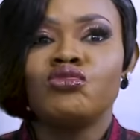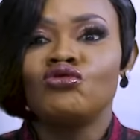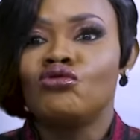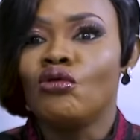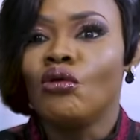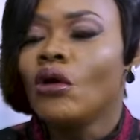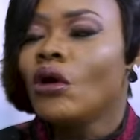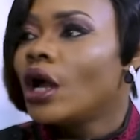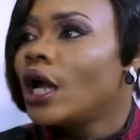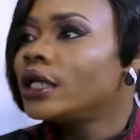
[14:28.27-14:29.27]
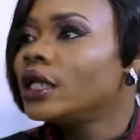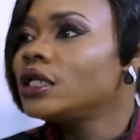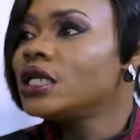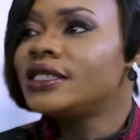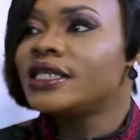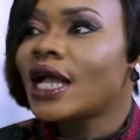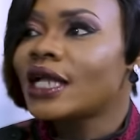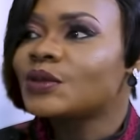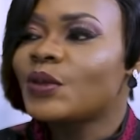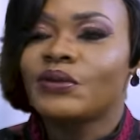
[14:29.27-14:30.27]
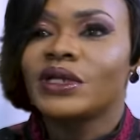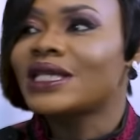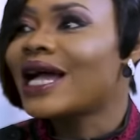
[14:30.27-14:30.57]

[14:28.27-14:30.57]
blue cool and name meteor spirits.